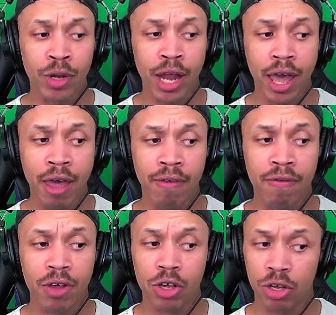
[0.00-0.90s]
have
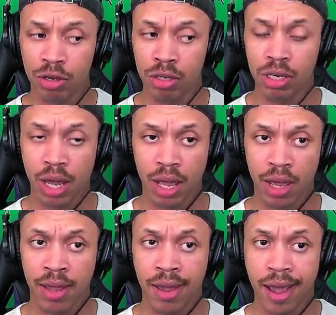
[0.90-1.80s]
a good day,
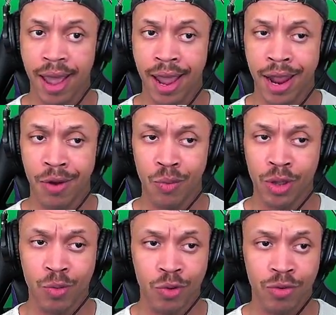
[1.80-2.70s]
and we
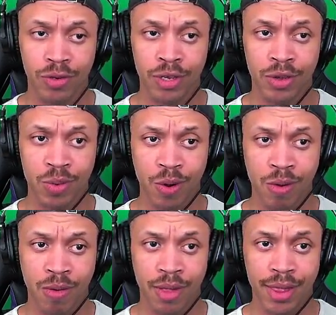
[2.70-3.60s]
will see you
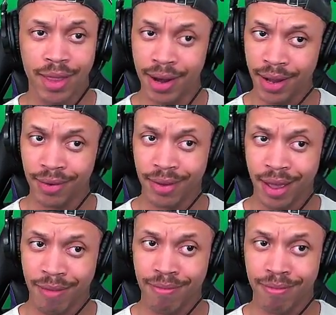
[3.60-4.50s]
all the next
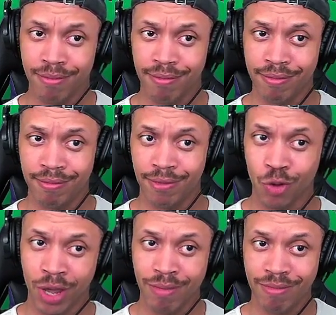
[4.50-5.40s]
time.
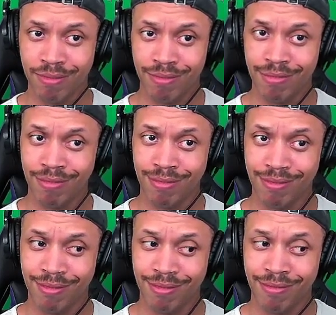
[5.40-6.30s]
Okay?
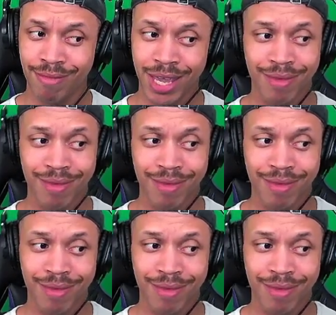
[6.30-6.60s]
Bye.